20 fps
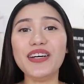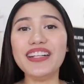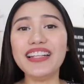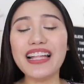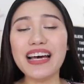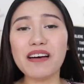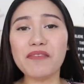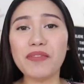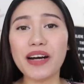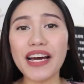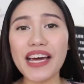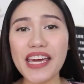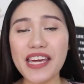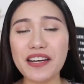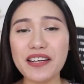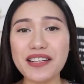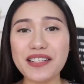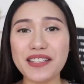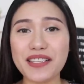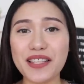Yun lang mga
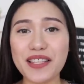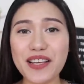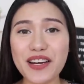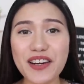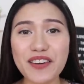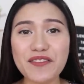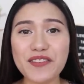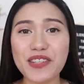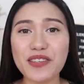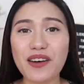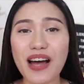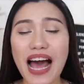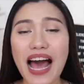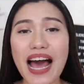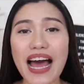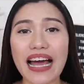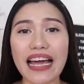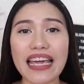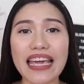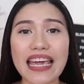Heiress Loves, yung
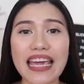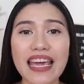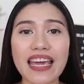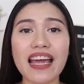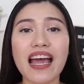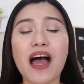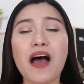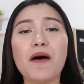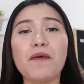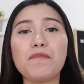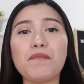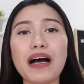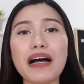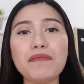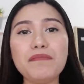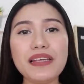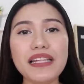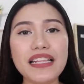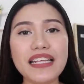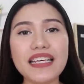aking
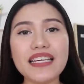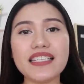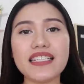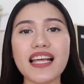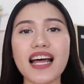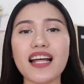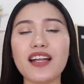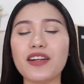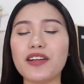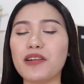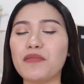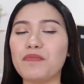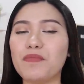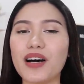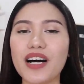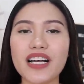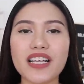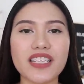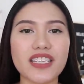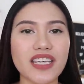mabilisan on a
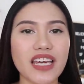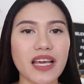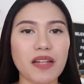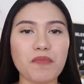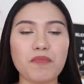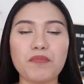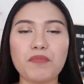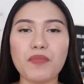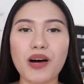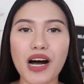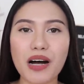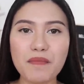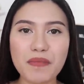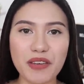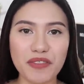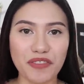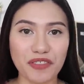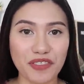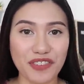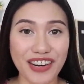budget,
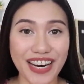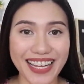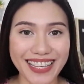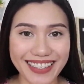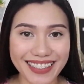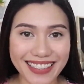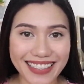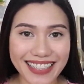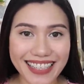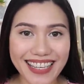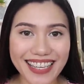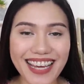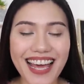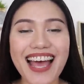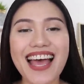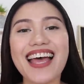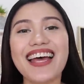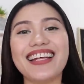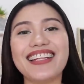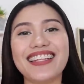mommy-friendly
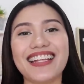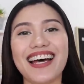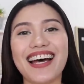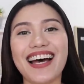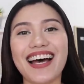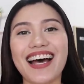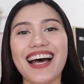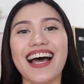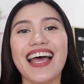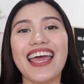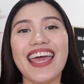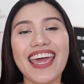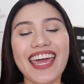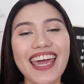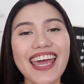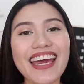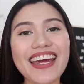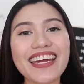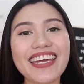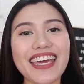na
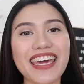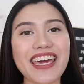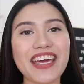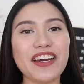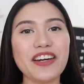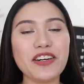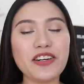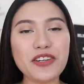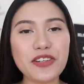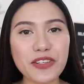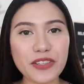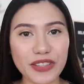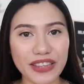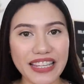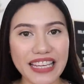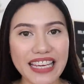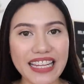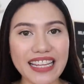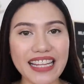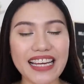hair care
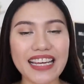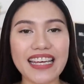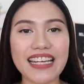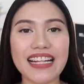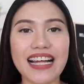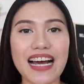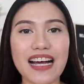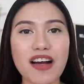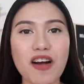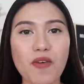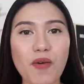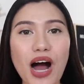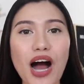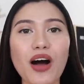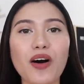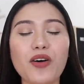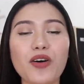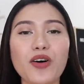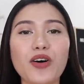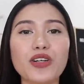routine na
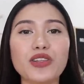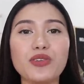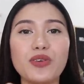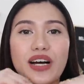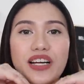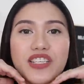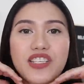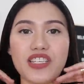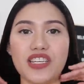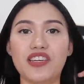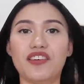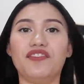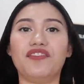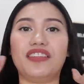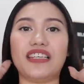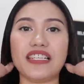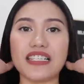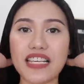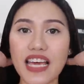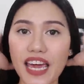ginagawa ko to achieve
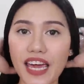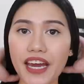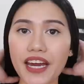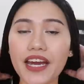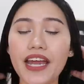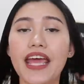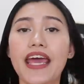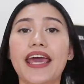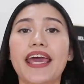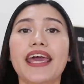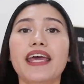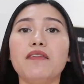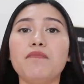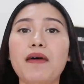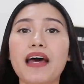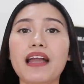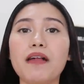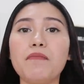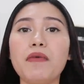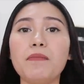this hair and
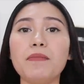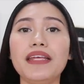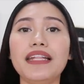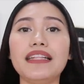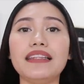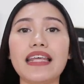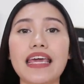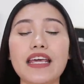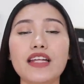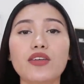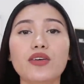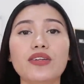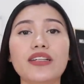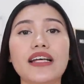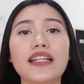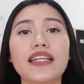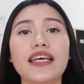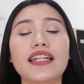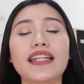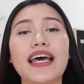para ma-maintain ko
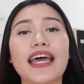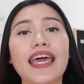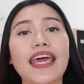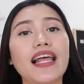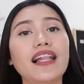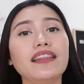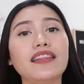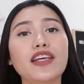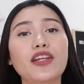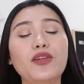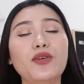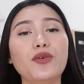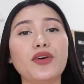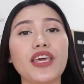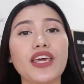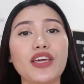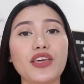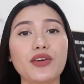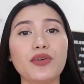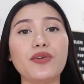na din na healthy
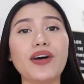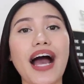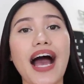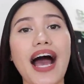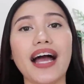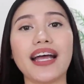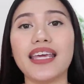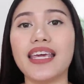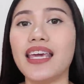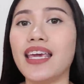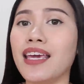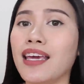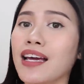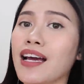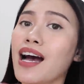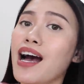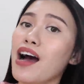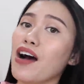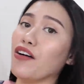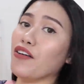looking yung aking
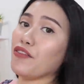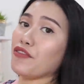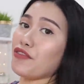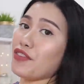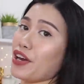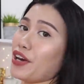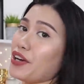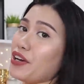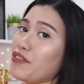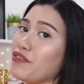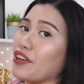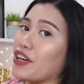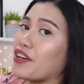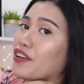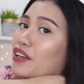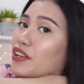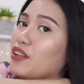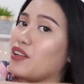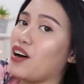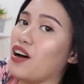very,
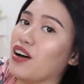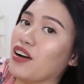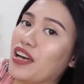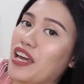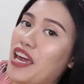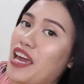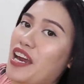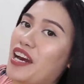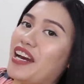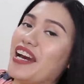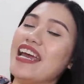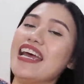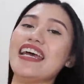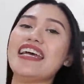very long hair.